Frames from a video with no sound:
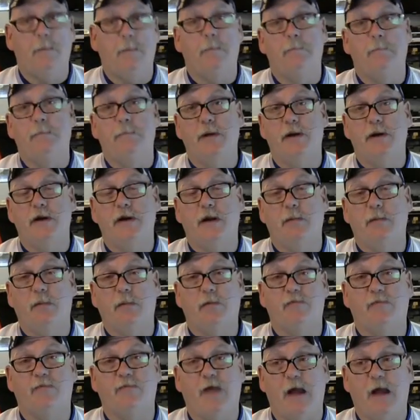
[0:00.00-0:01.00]
Been another
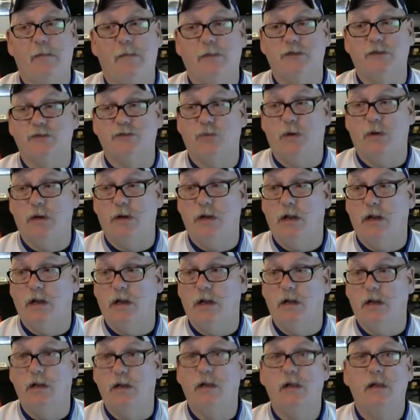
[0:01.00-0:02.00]
fabulous one.
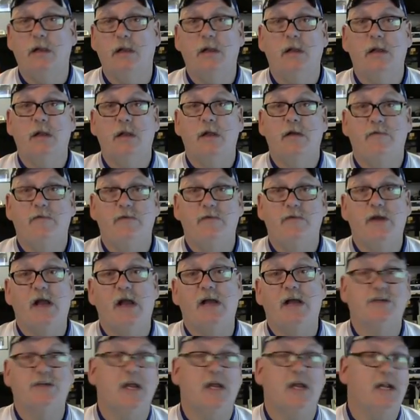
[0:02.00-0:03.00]
If you
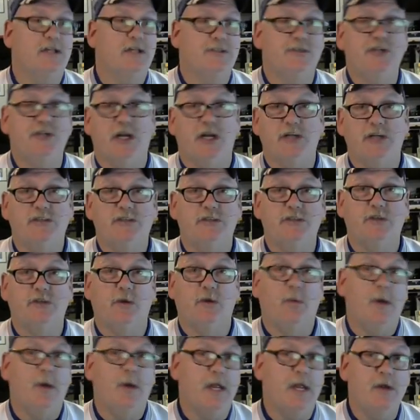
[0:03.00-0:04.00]
guys got any suggestions on the
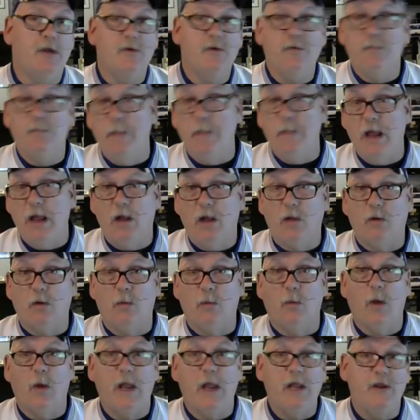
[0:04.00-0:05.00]
way you mail or the
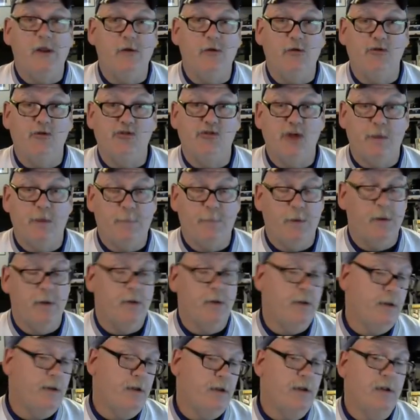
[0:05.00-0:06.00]
way you ship,
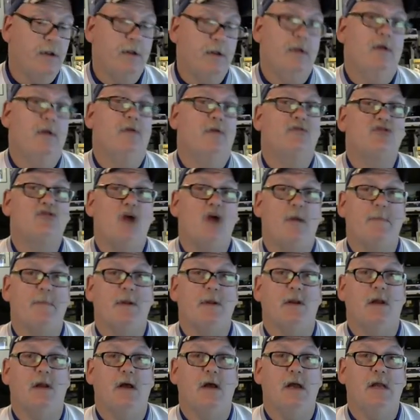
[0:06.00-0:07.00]
drop me a
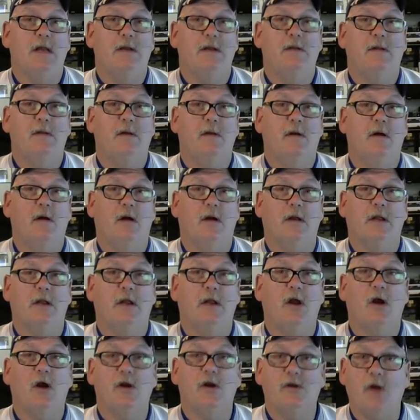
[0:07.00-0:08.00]
line,
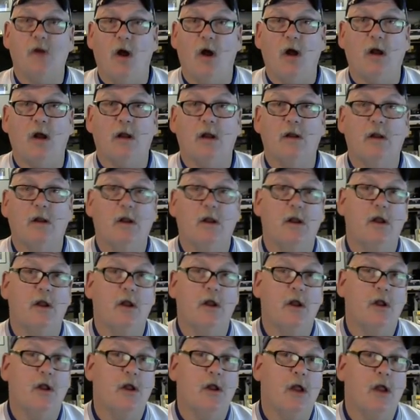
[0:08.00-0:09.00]

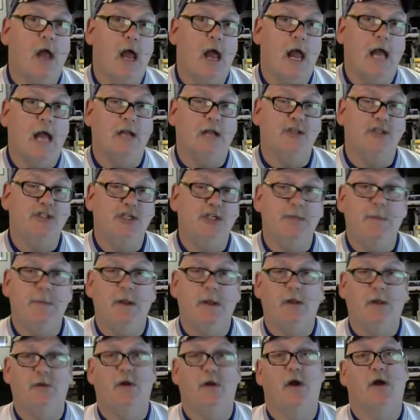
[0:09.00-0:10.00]

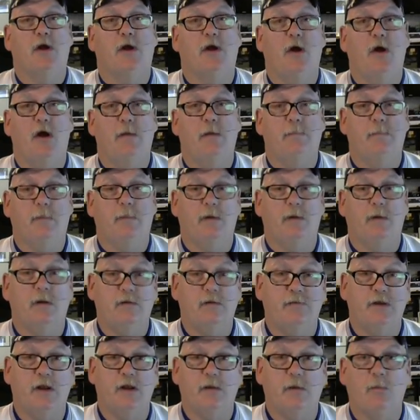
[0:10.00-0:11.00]
hockeycardtalk@gmail.com.
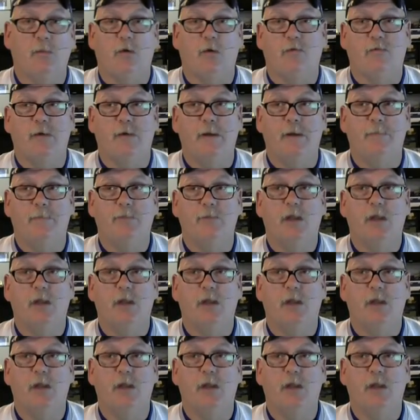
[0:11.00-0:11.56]
Love to hear more from you.